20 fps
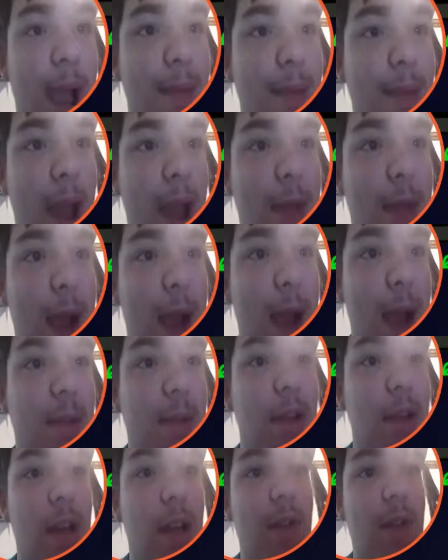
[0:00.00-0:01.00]
bam.
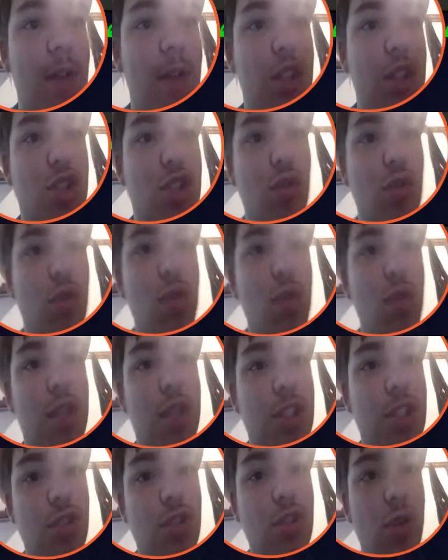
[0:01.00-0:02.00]
I destroy his
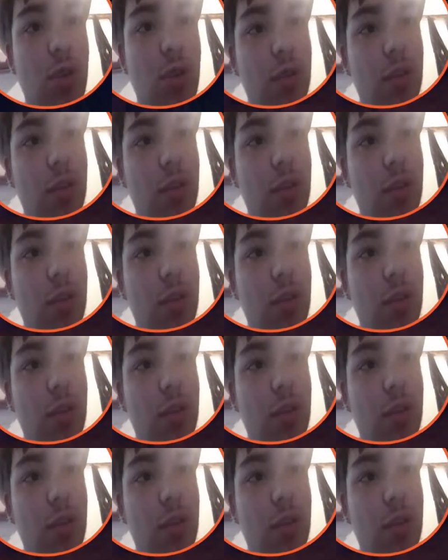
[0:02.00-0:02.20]
jewel. He'll get